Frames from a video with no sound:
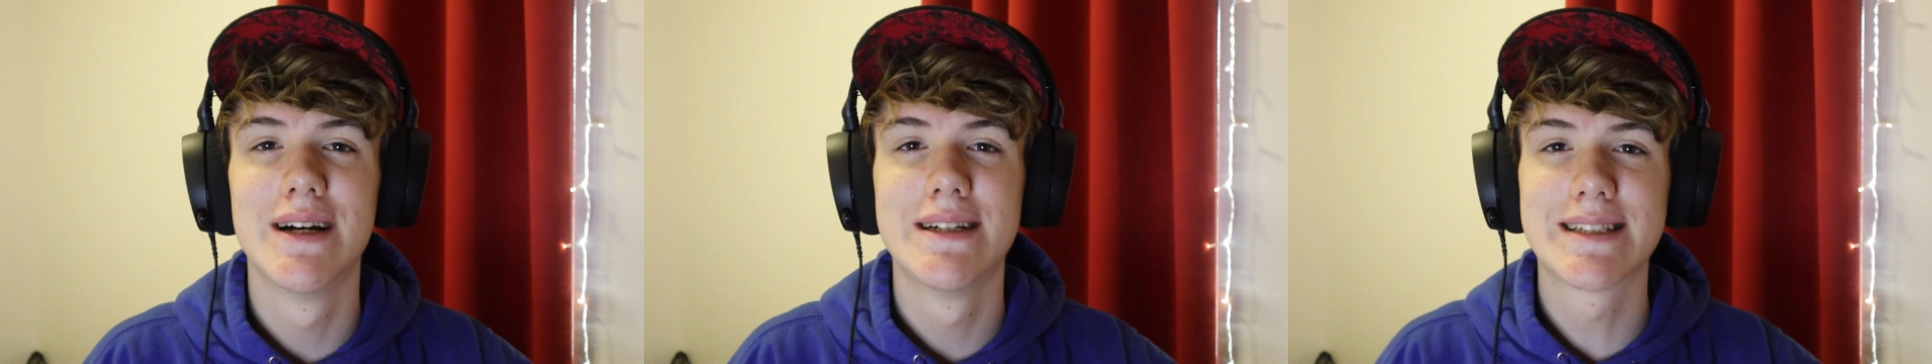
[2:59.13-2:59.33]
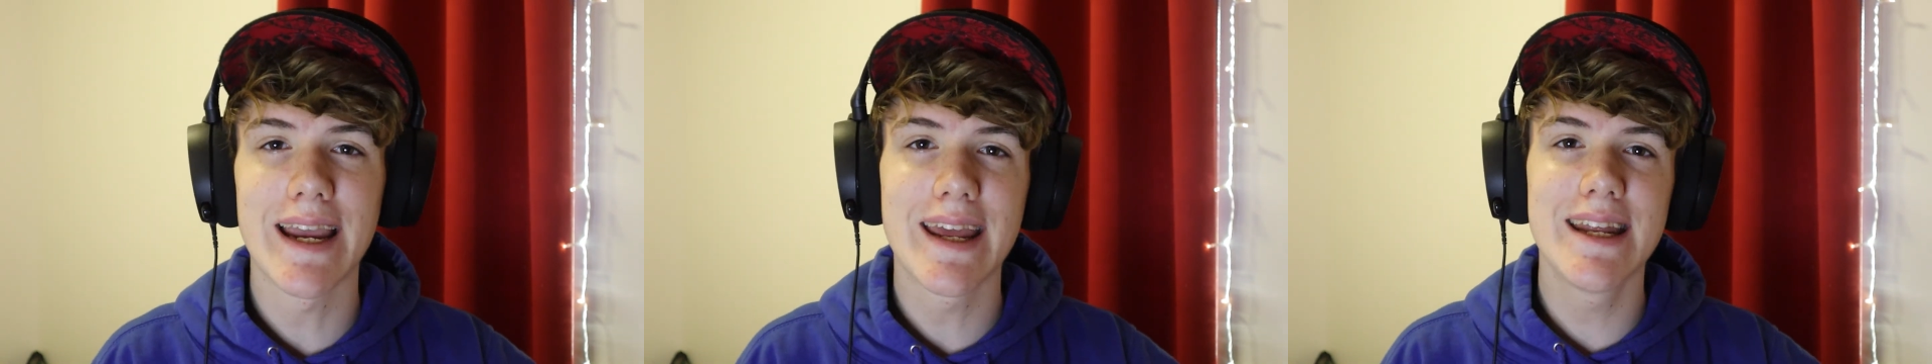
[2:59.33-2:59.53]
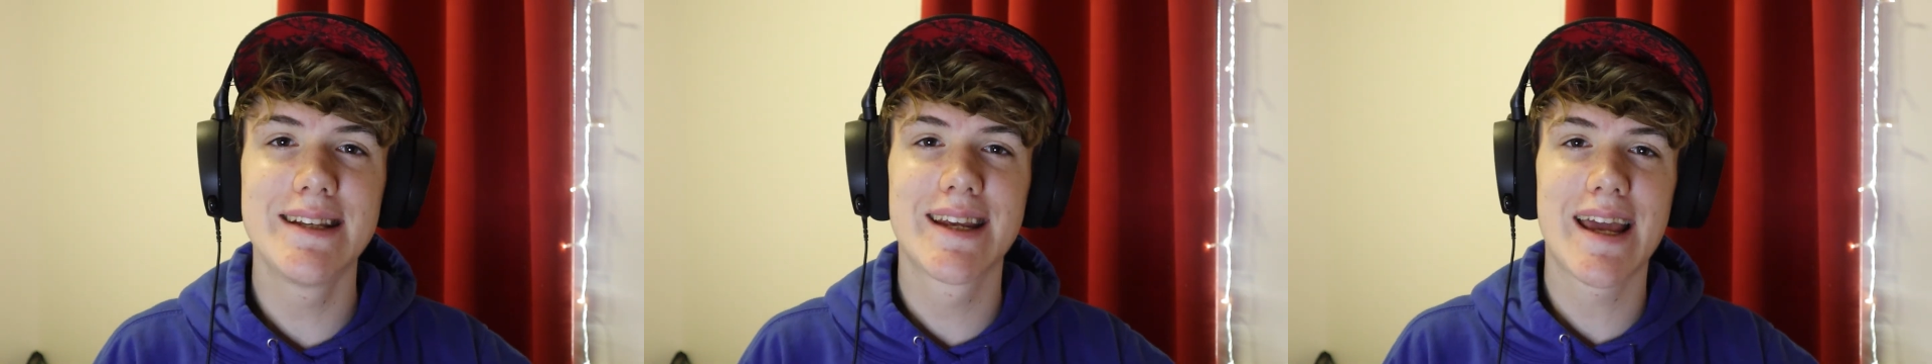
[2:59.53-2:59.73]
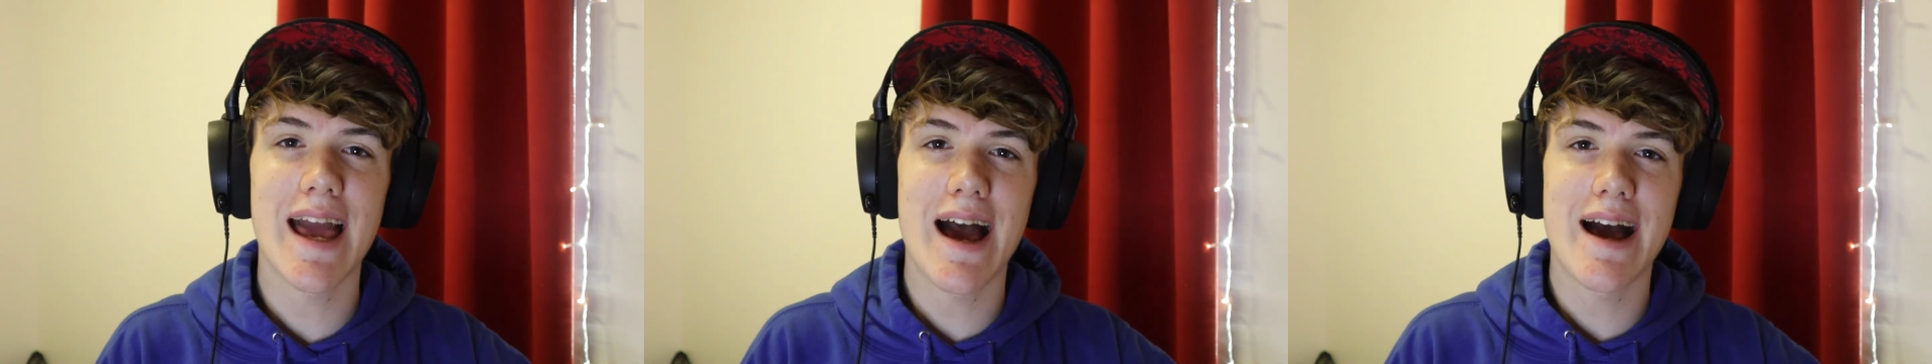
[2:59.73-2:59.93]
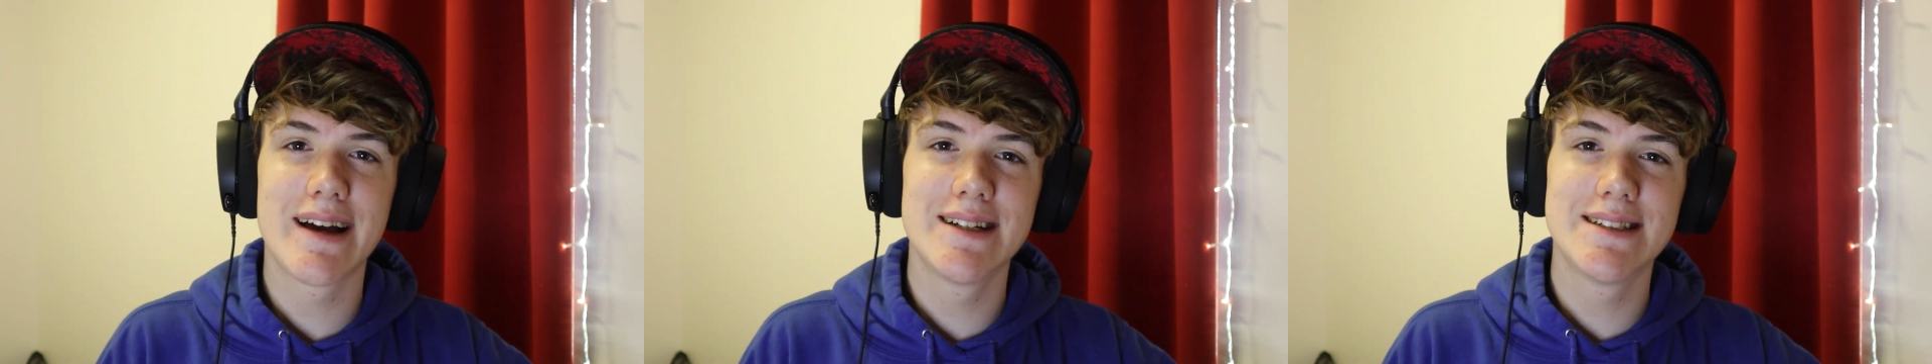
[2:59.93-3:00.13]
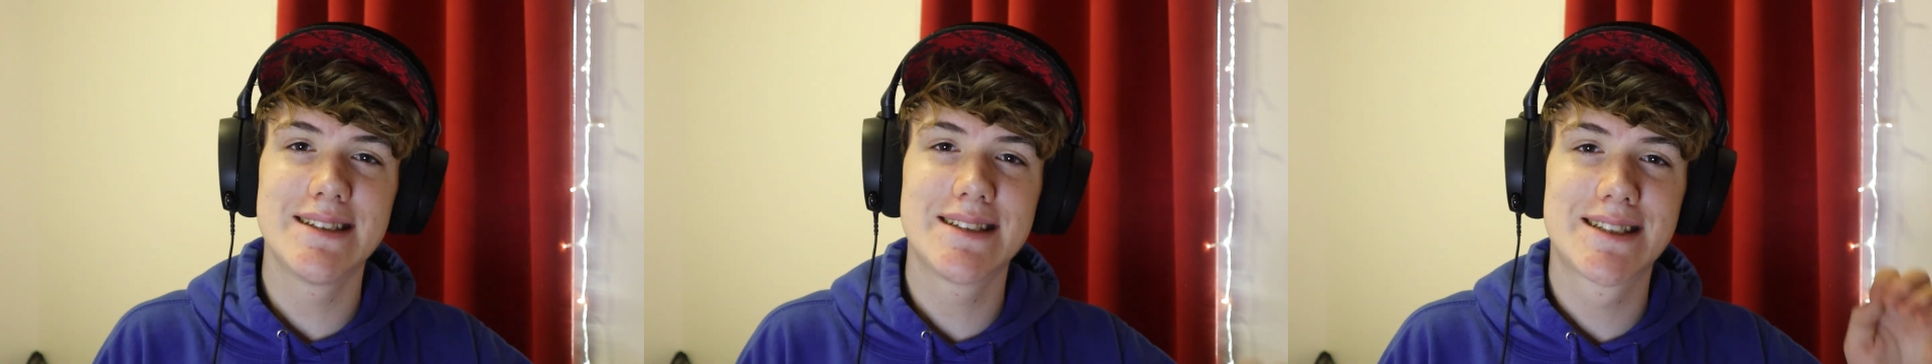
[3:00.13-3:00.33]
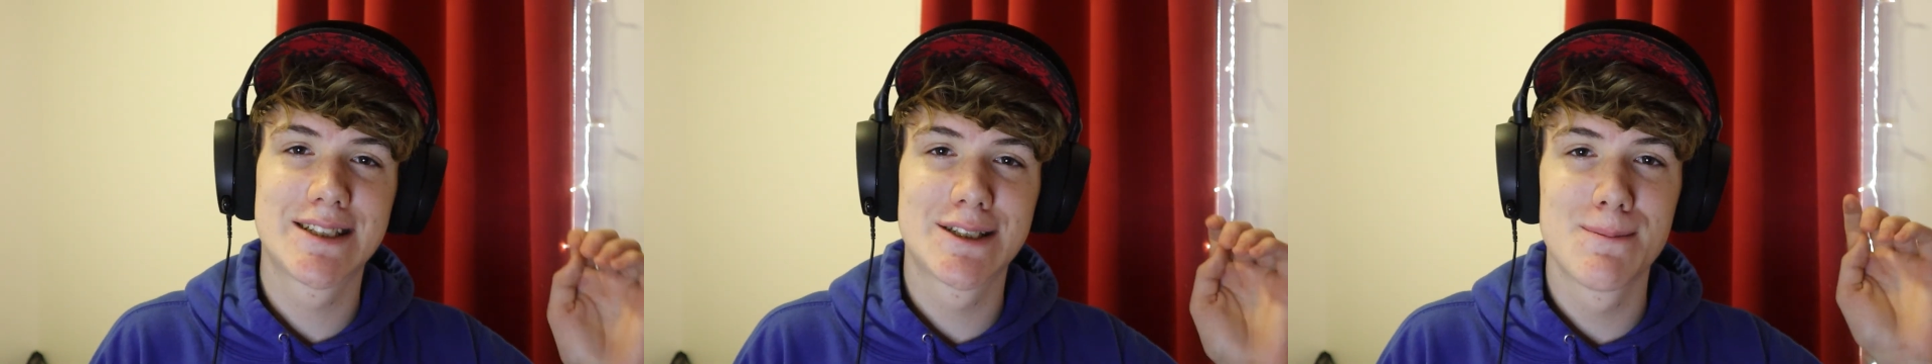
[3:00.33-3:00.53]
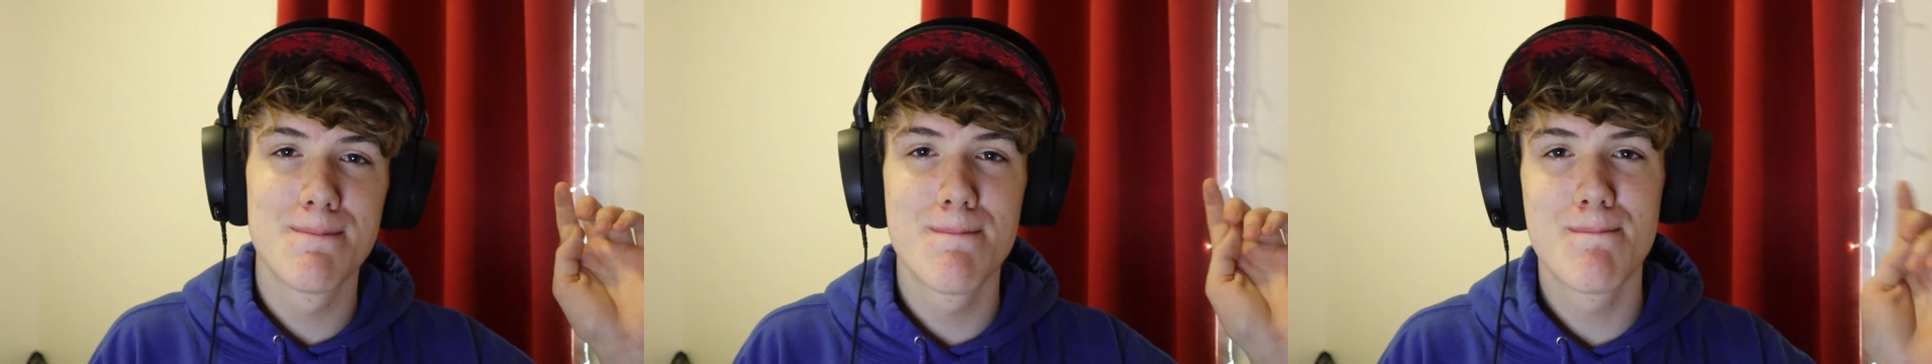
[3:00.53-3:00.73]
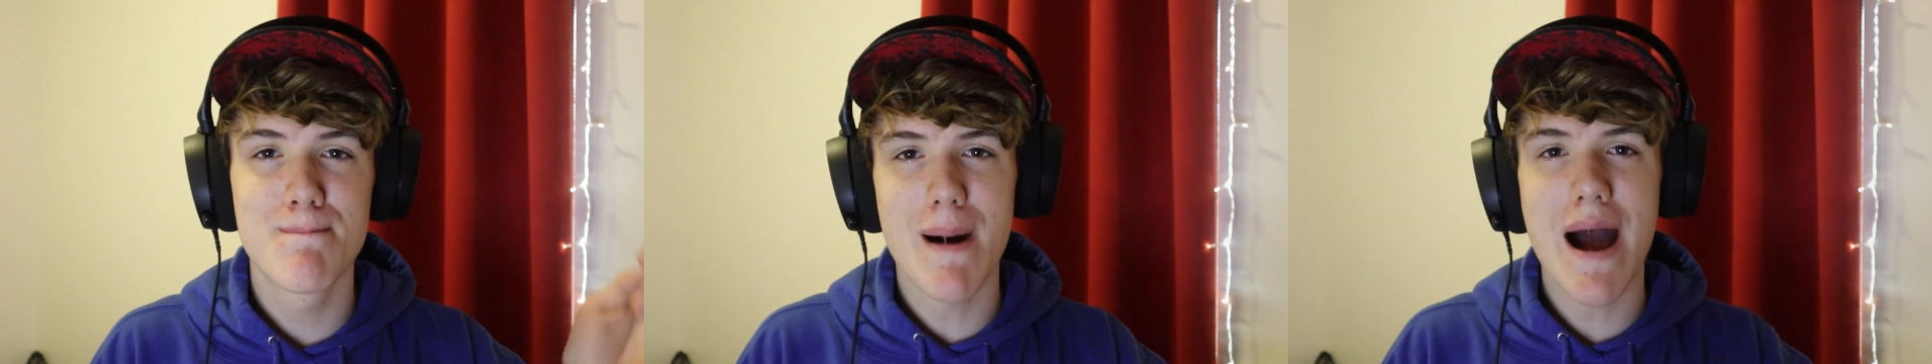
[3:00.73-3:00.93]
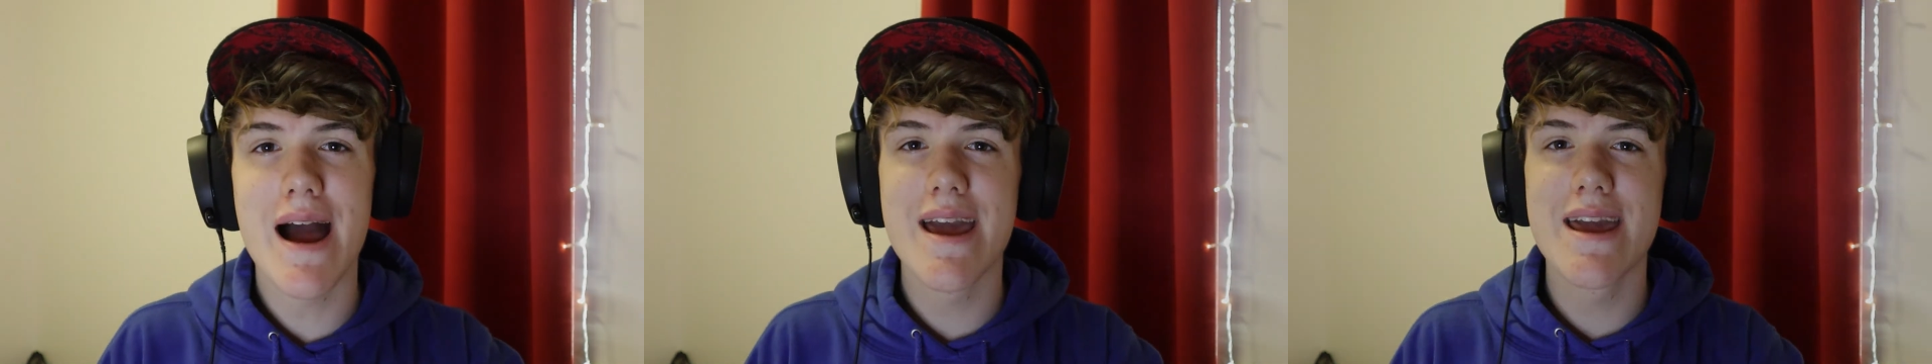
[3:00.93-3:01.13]
Take it easy, guys.
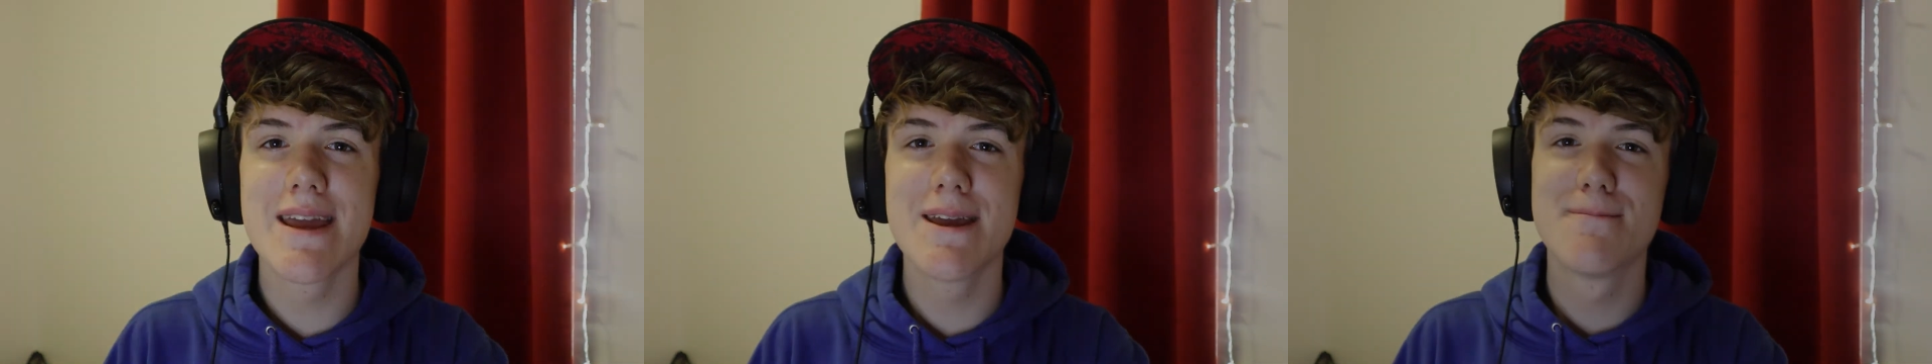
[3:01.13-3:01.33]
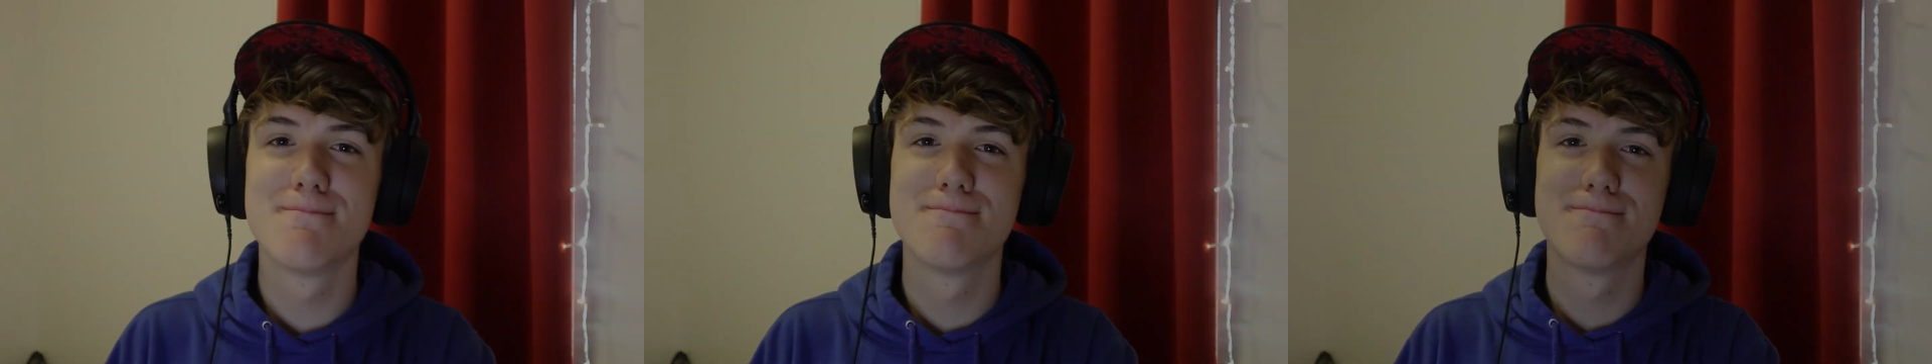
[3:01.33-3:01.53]
Bye.